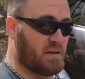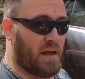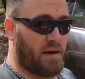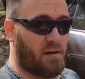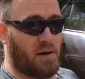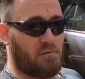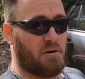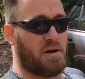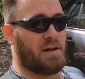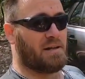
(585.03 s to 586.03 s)
that I
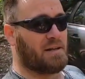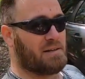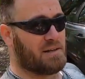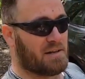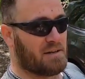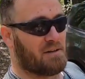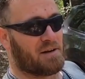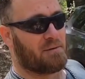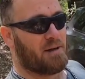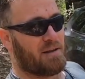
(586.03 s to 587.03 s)
really didn't
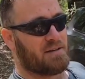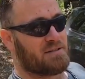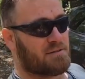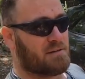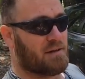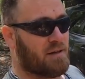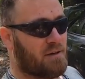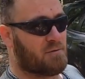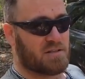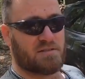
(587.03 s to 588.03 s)
like about this
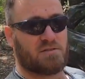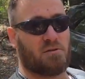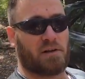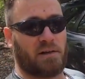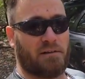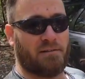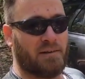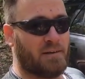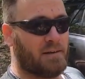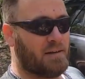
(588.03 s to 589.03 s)
was installing it.
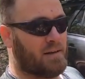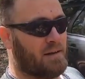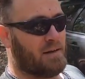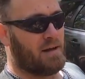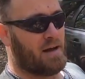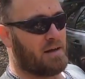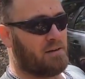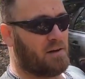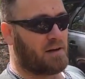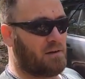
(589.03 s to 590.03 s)

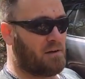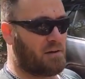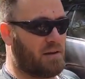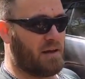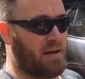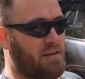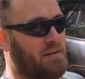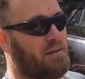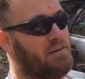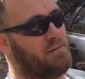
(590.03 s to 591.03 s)
Unlike a lot of the
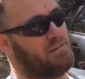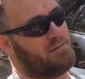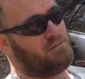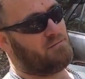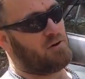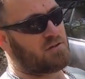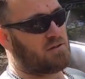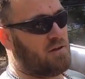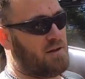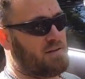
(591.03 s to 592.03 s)
other rock
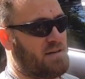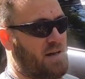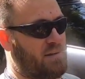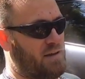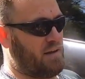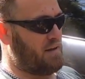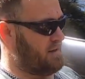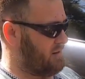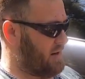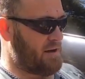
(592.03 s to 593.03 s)
sliders out there
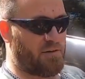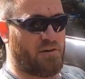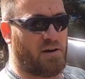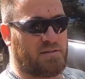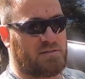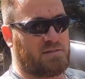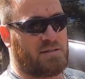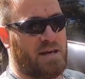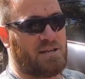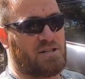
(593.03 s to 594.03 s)
that have a nice
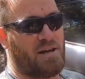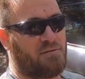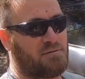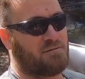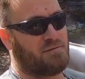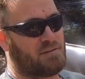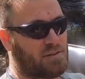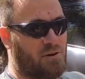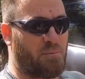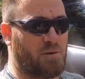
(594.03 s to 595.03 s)
C channel to go
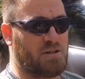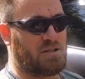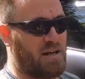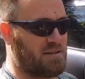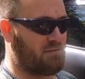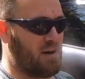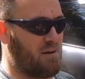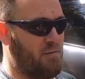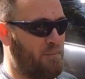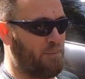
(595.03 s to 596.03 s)
up on your chassis rail,
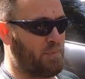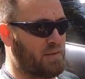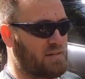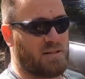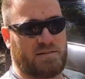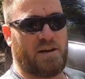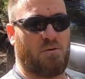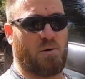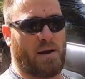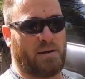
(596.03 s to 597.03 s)
this has an L
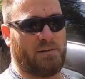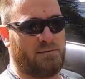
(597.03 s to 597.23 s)
bracket,